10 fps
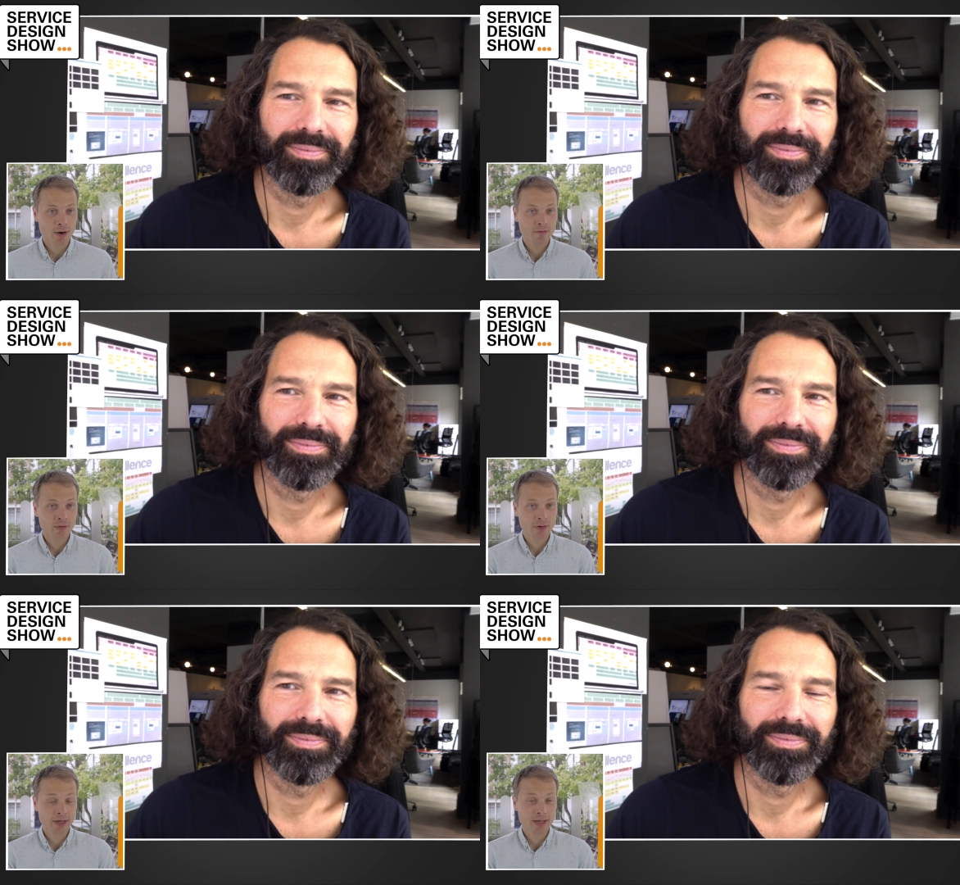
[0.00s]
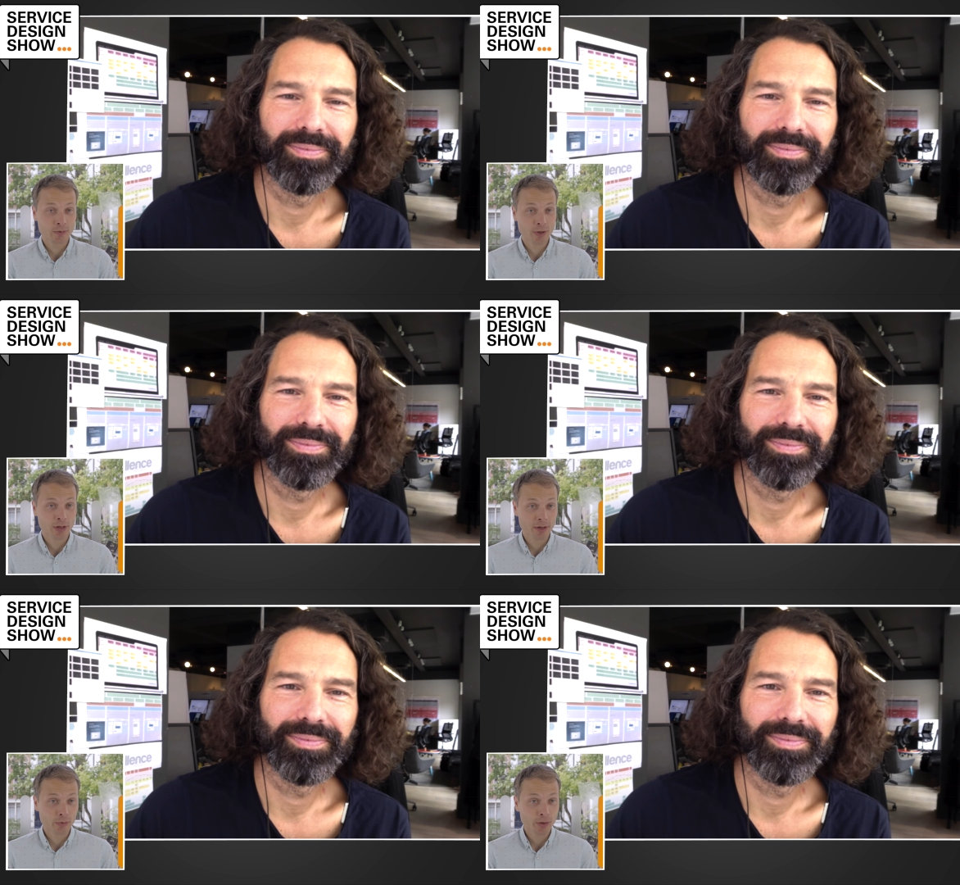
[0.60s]
Speaker 1: hopefully,
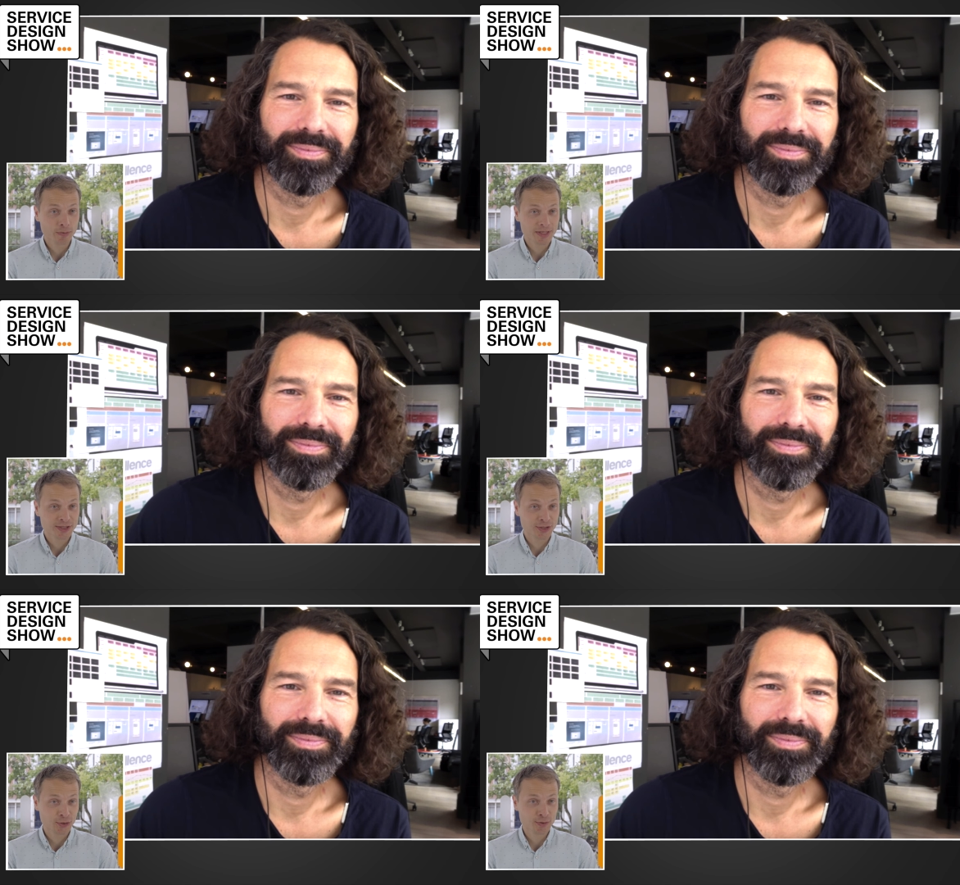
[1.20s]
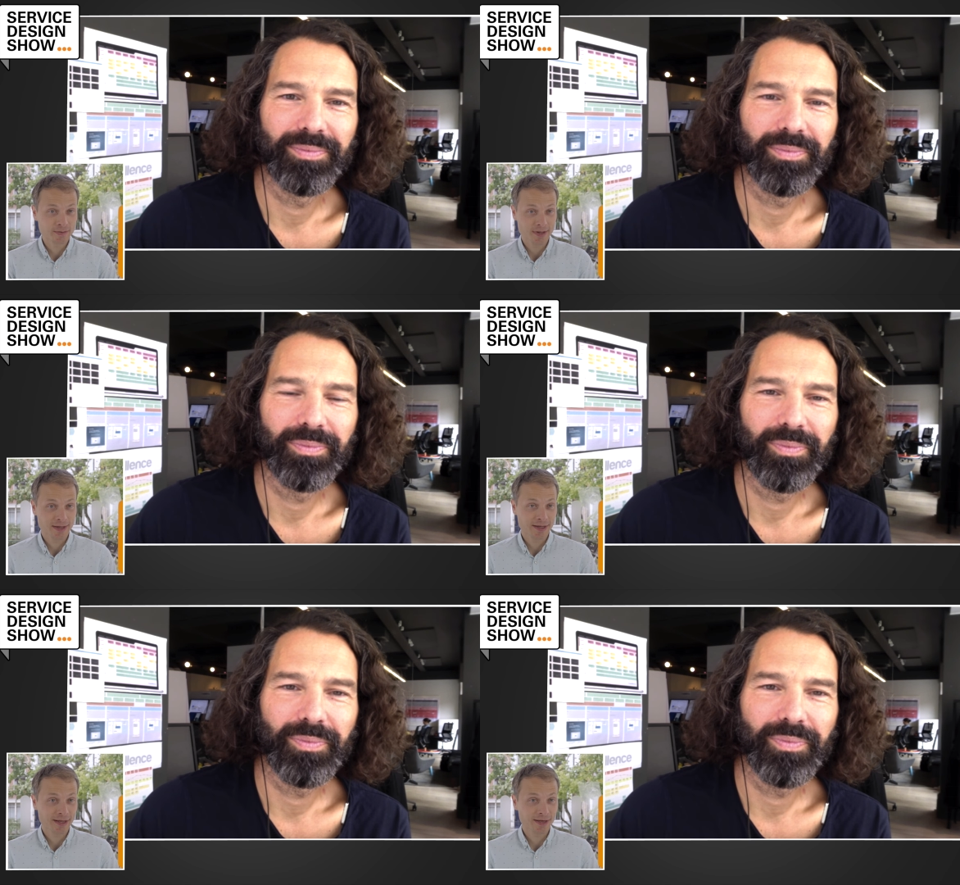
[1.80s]
we'll we'll meet soon uh,